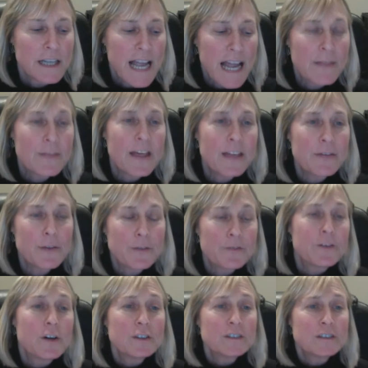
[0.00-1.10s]
and that the
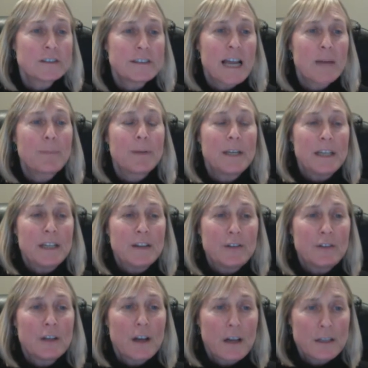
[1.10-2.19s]
first step
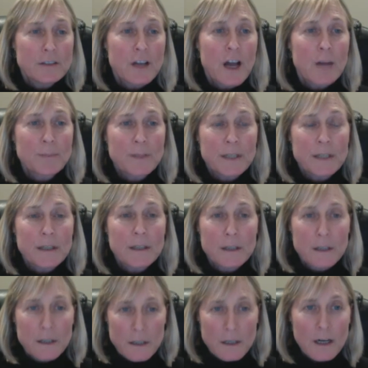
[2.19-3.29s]
is adopting
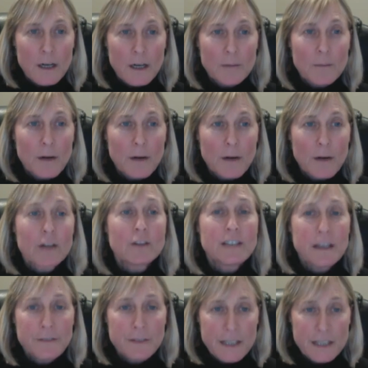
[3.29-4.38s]
a clear
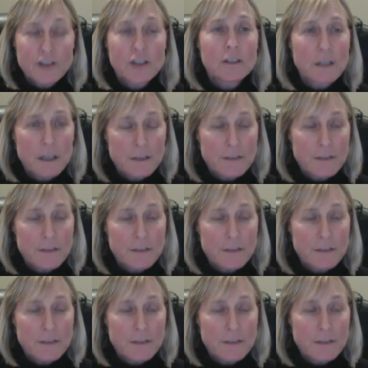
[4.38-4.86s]
definition of